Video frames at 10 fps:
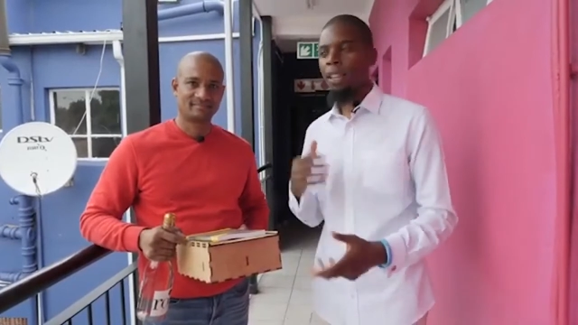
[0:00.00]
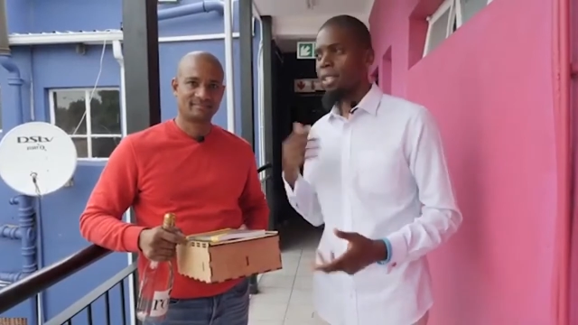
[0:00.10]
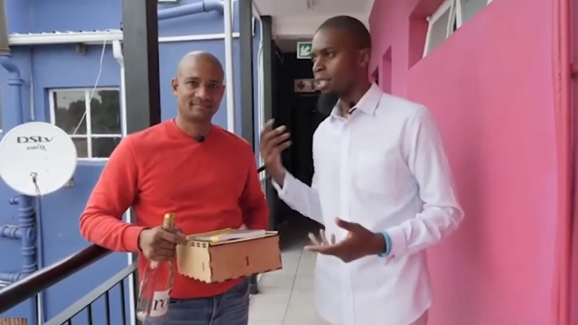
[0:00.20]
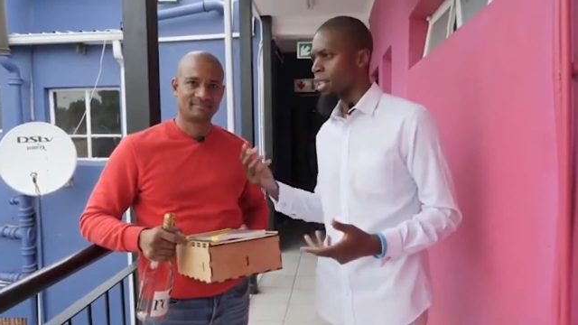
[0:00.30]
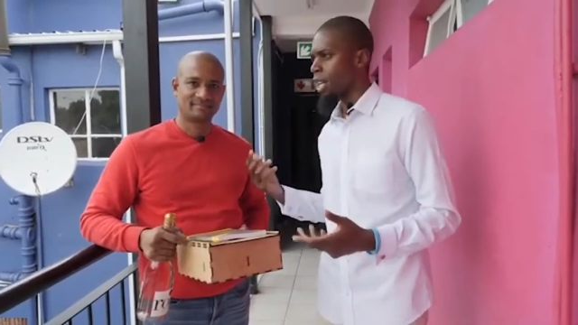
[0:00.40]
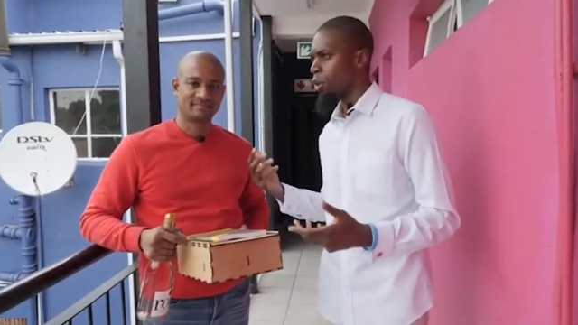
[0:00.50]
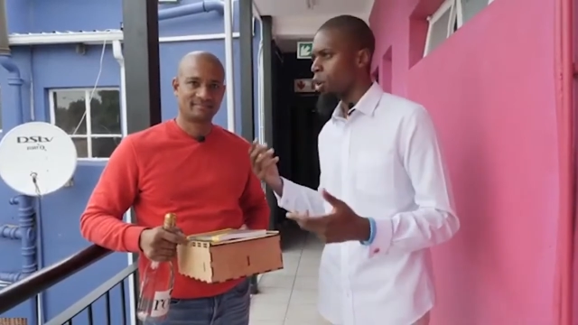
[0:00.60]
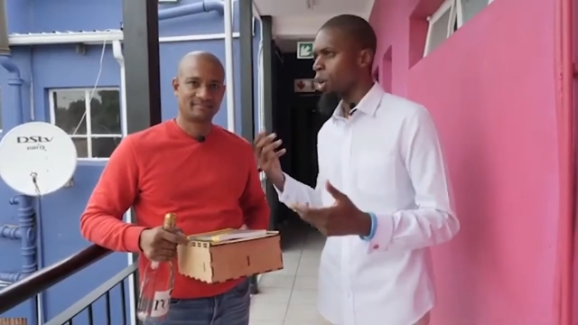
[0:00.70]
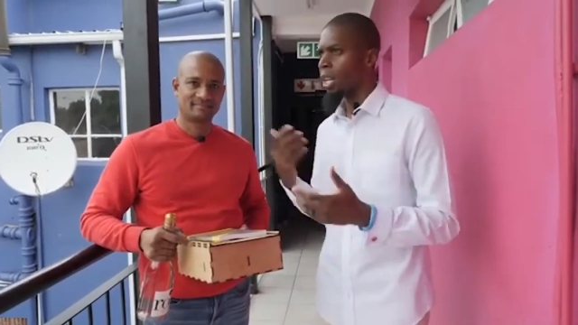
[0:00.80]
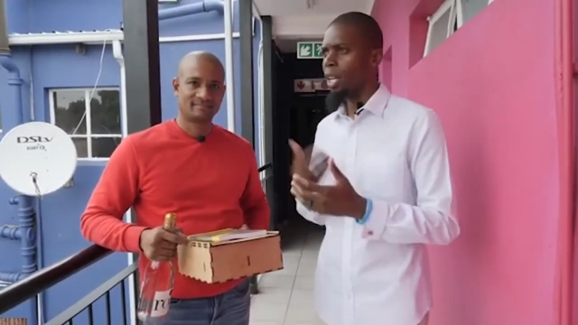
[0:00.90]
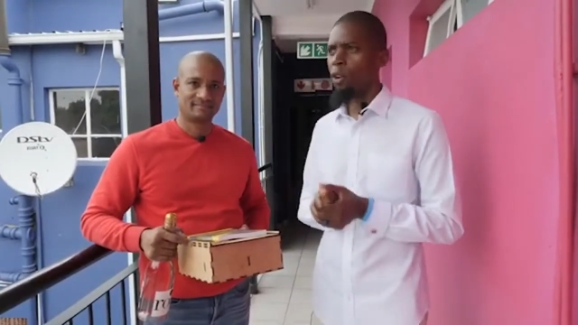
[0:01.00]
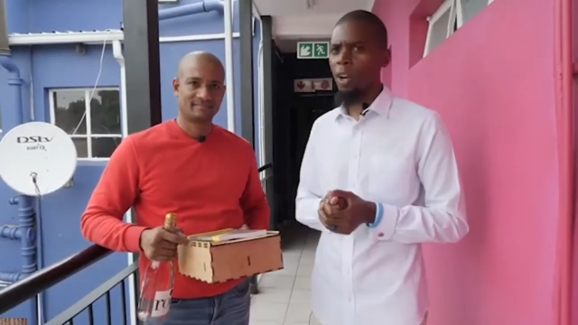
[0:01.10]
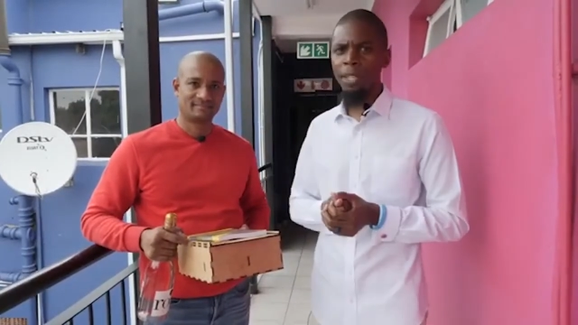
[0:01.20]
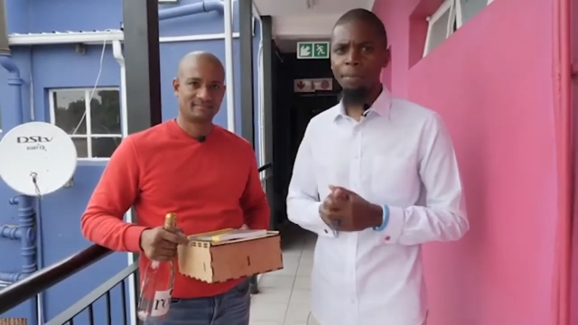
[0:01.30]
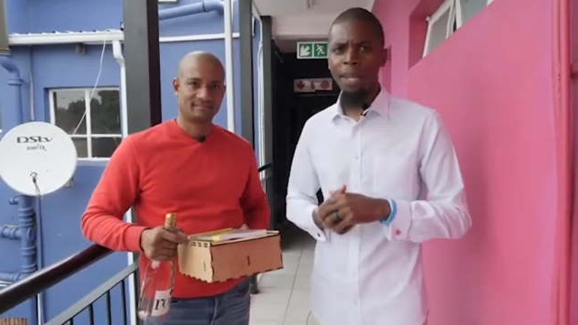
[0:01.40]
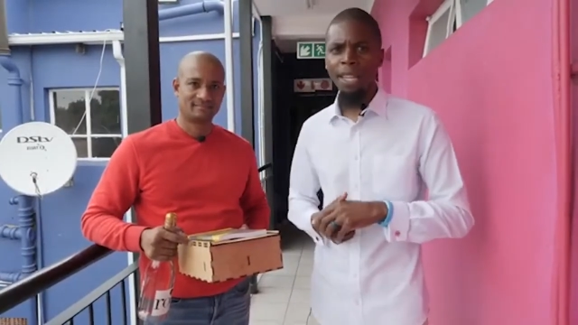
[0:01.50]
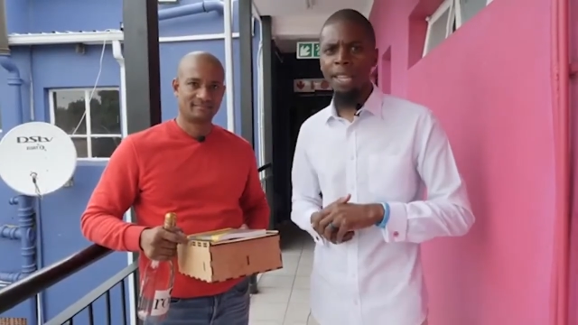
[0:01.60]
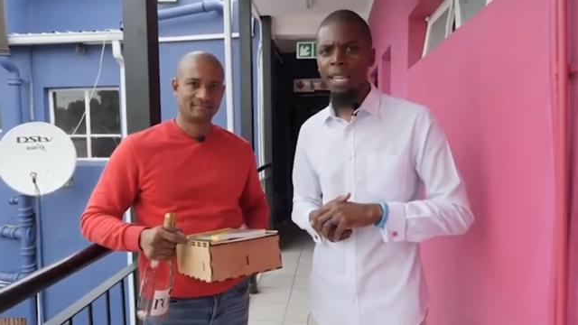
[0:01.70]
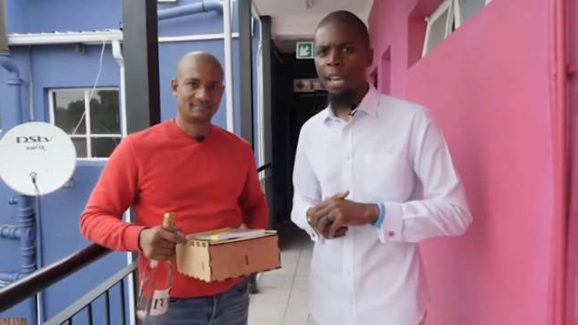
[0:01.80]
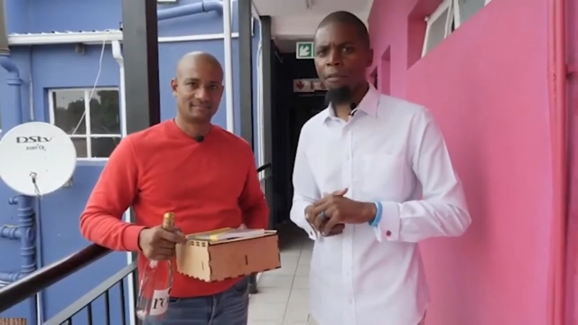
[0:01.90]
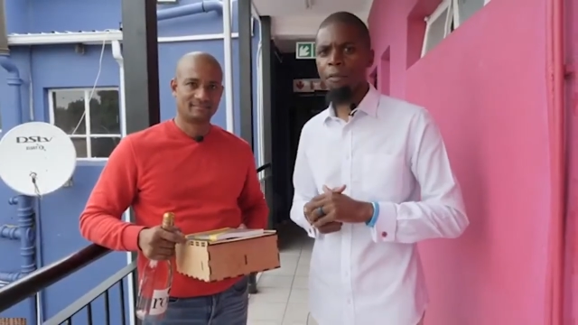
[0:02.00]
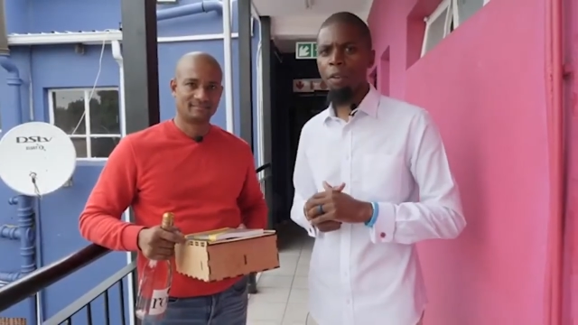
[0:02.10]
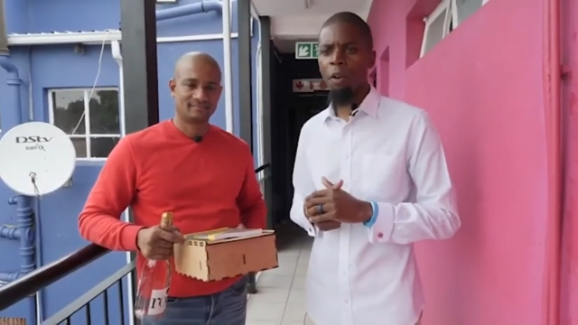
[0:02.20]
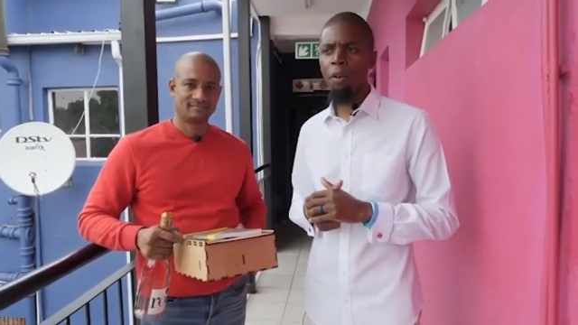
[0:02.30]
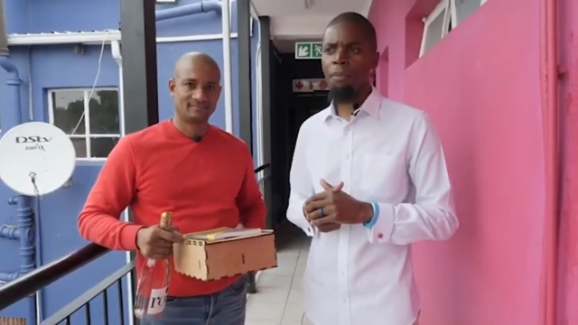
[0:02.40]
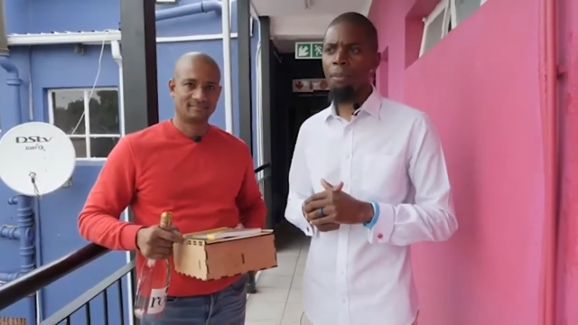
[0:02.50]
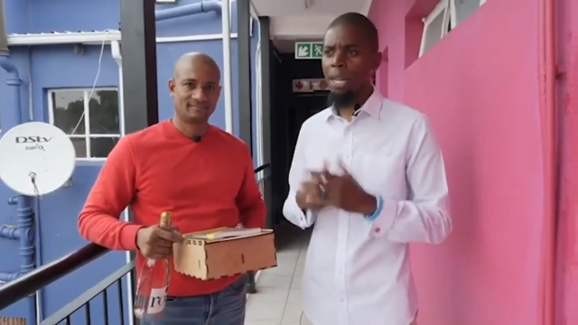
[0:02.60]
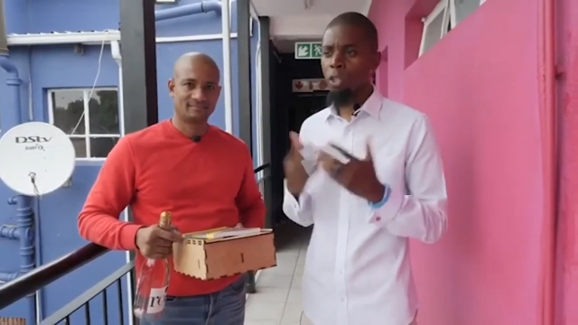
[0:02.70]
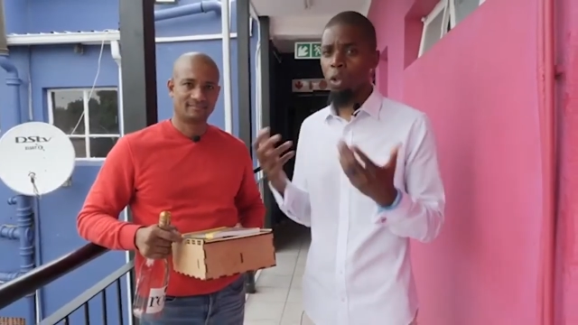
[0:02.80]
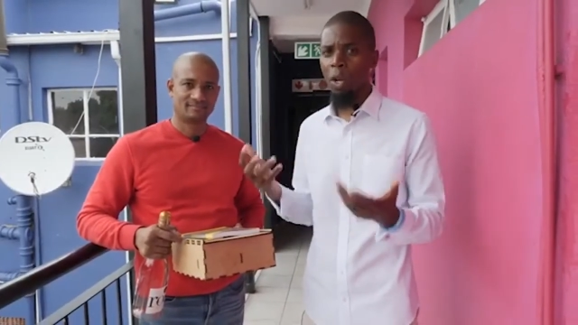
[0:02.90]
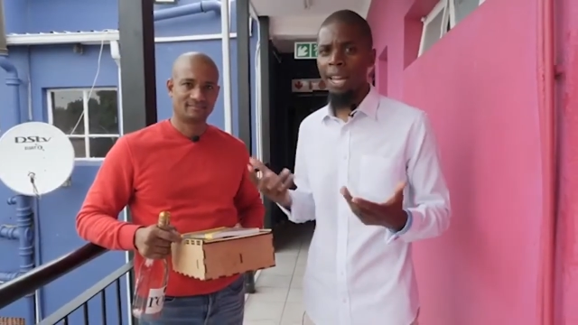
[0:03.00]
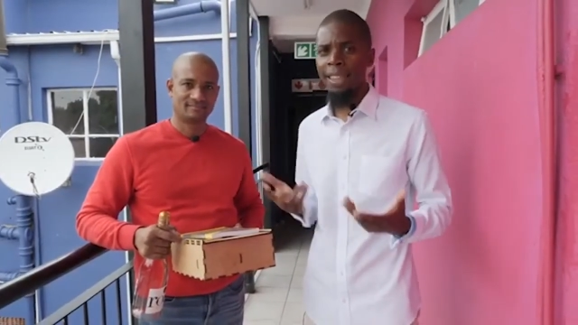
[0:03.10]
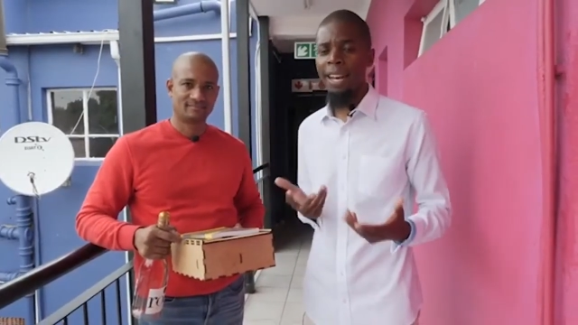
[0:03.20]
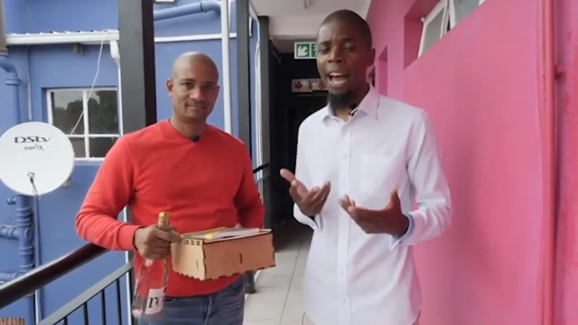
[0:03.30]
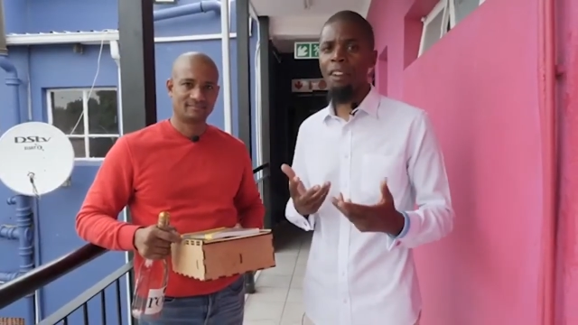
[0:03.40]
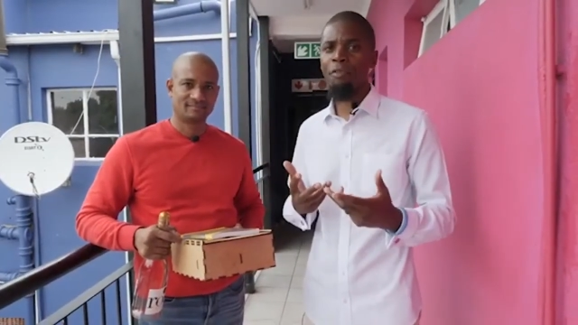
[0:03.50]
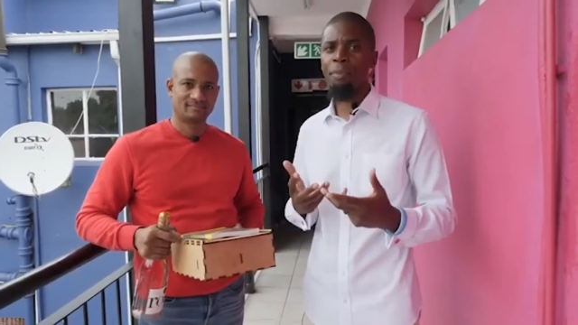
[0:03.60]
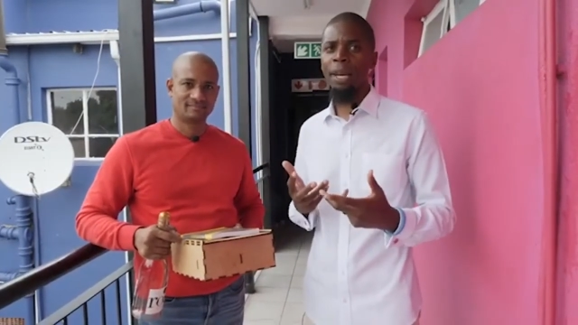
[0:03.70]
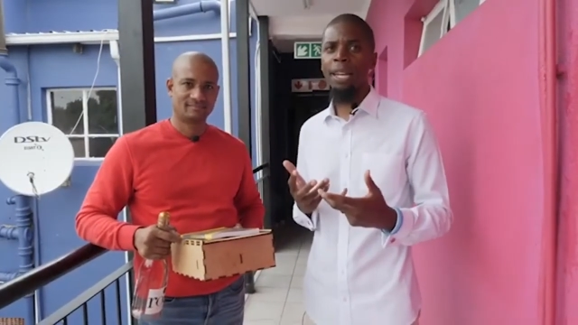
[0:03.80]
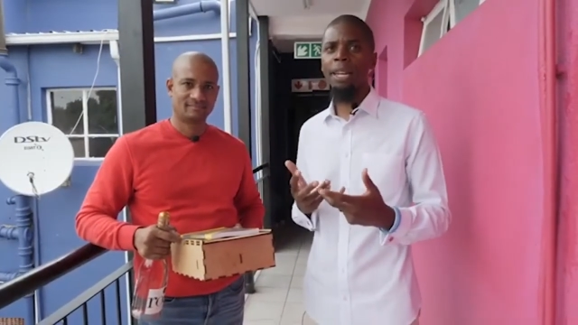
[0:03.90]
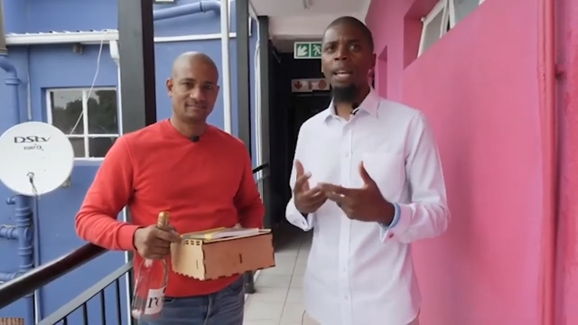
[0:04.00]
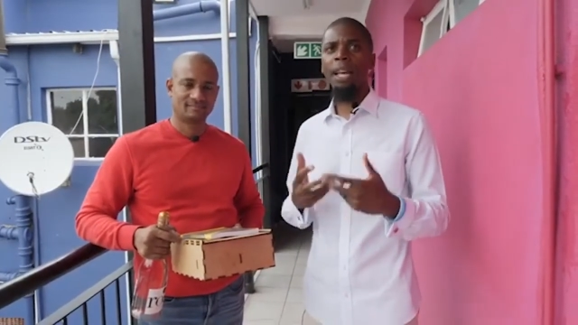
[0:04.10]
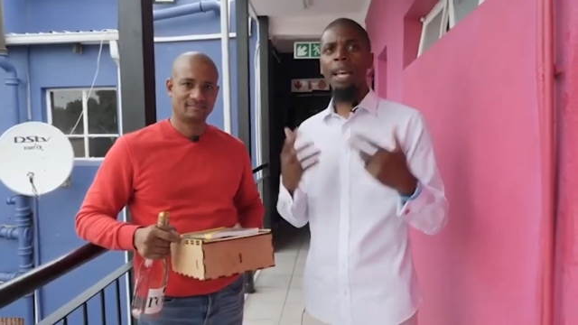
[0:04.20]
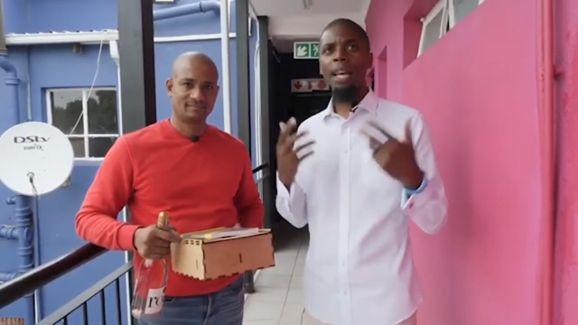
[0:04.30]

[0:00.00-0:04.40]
Speaker 1: This is Leroy. Leroy has been in the game for much longer than I've been.